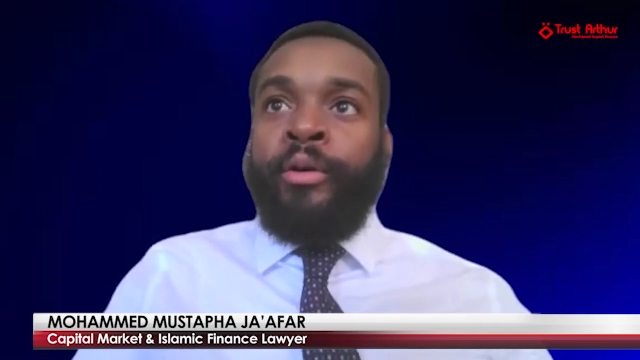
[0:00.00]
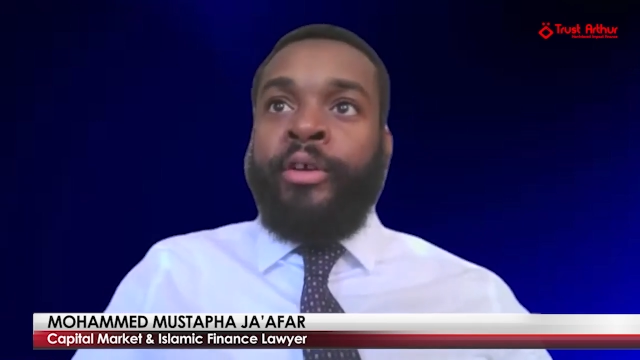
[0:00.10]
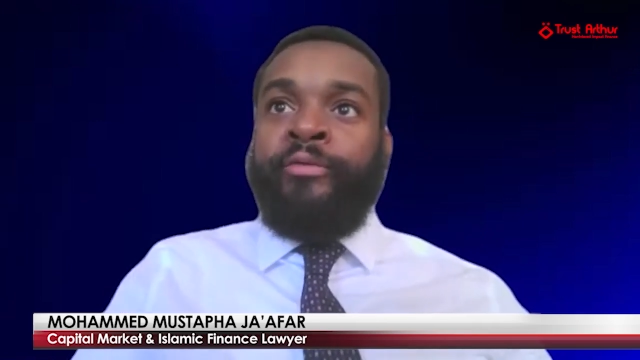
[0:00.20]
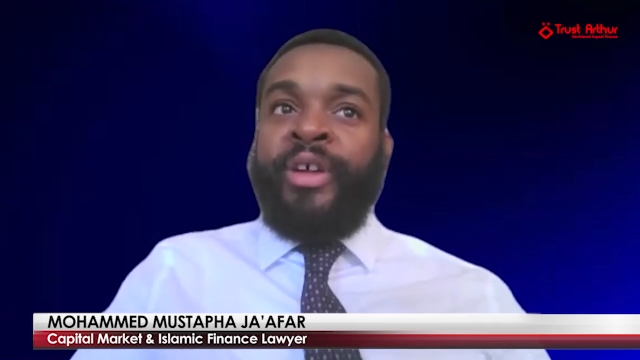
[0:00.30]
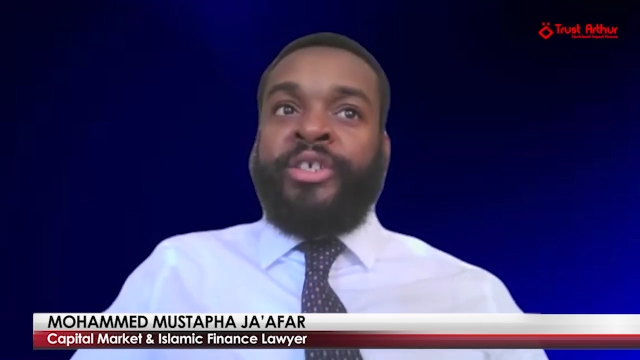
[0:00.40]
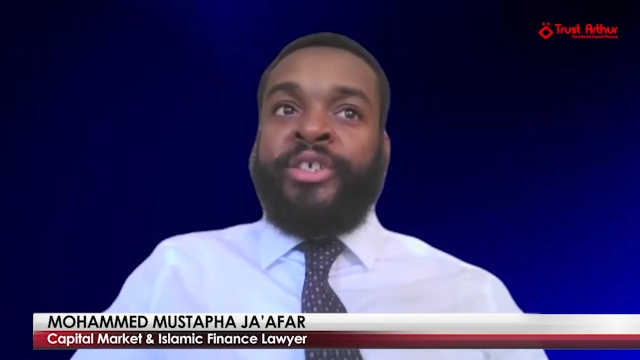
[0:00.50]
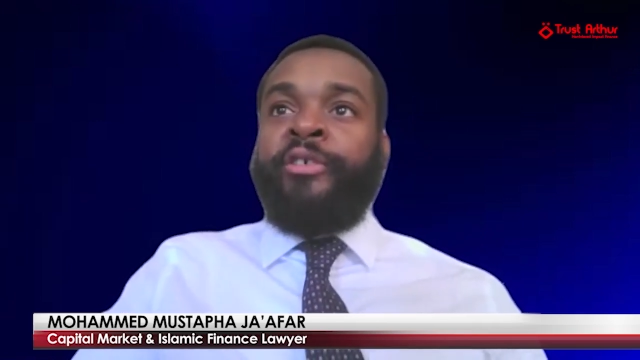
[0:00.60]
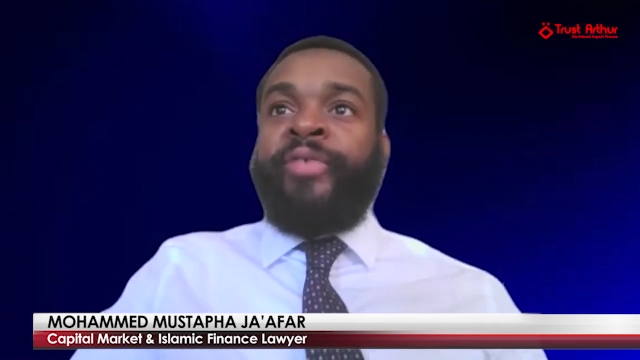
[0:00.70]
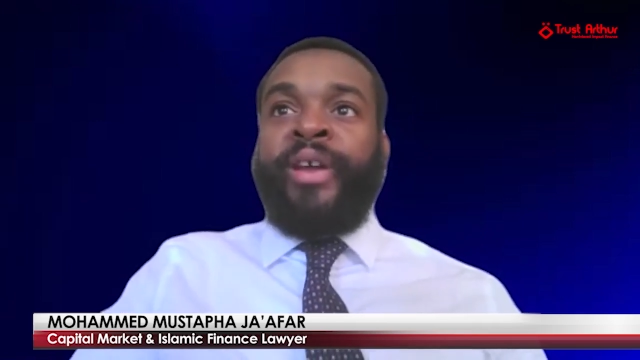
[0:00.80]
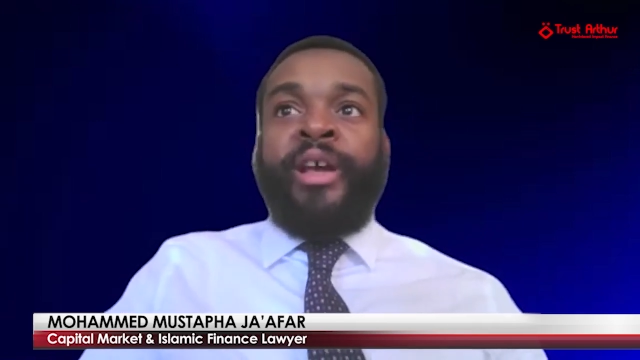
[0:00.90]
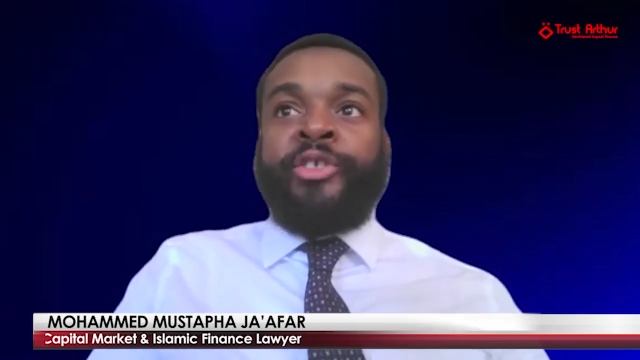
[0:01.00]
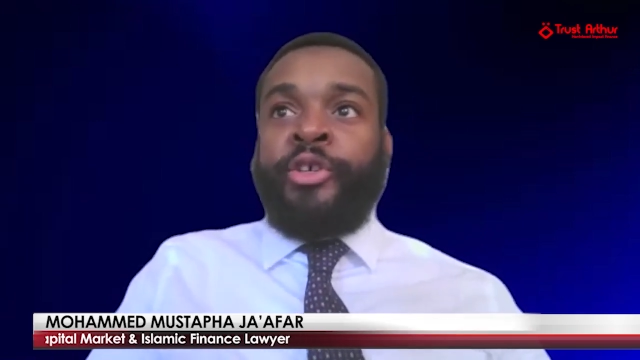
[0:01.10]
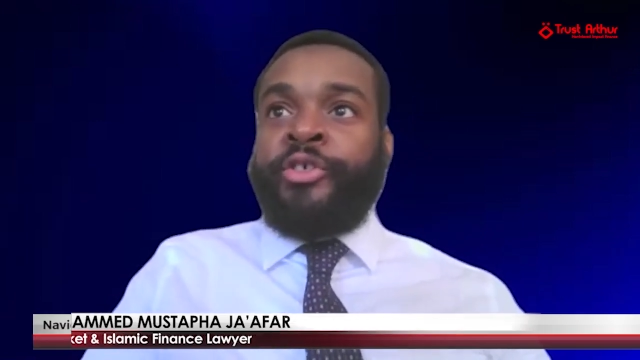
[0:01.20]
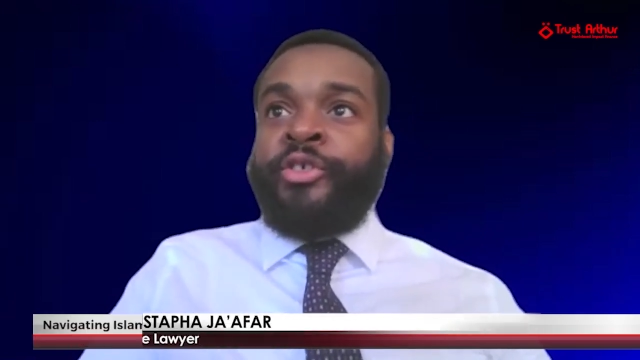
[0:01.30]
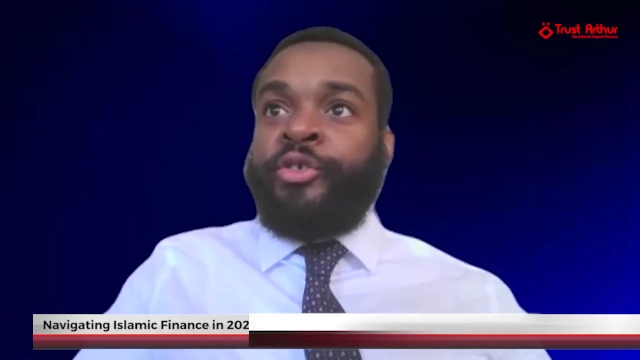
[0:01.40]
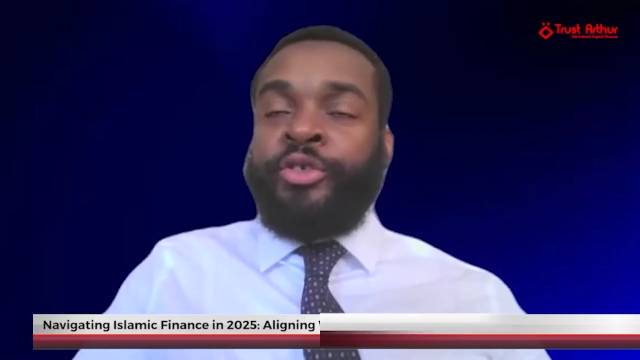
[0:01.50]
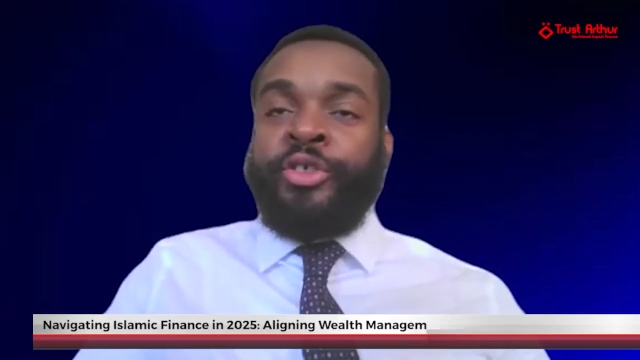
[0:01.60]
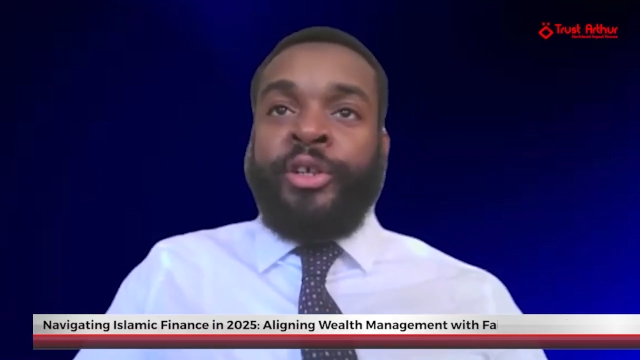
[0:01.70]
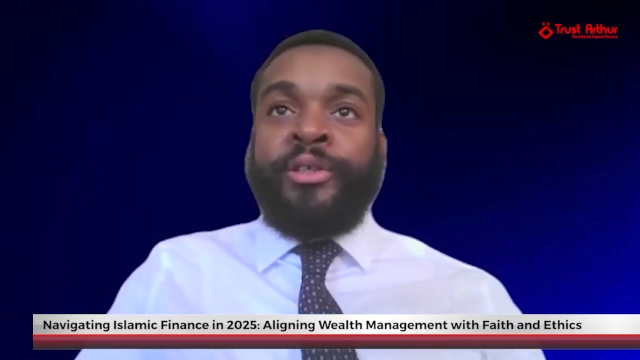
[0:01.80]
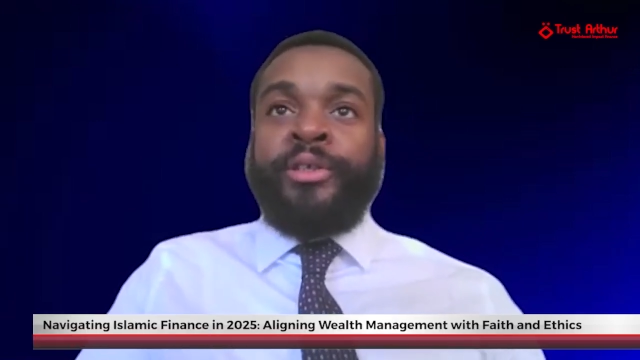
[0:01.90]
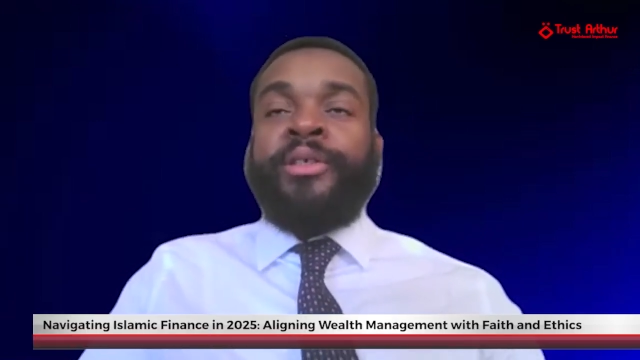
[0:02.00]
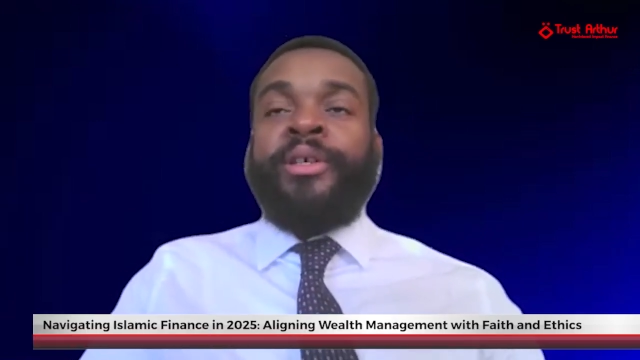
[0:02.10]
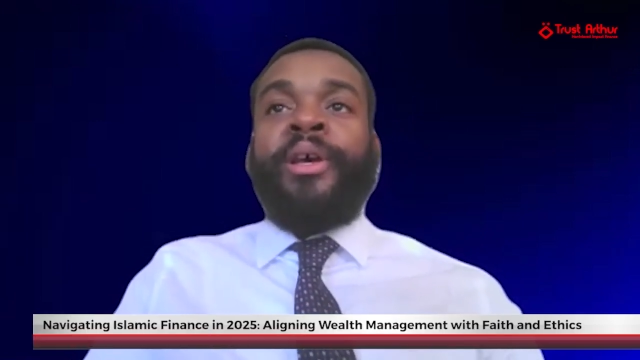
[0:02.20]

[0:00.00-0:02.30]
conventional financial institutions.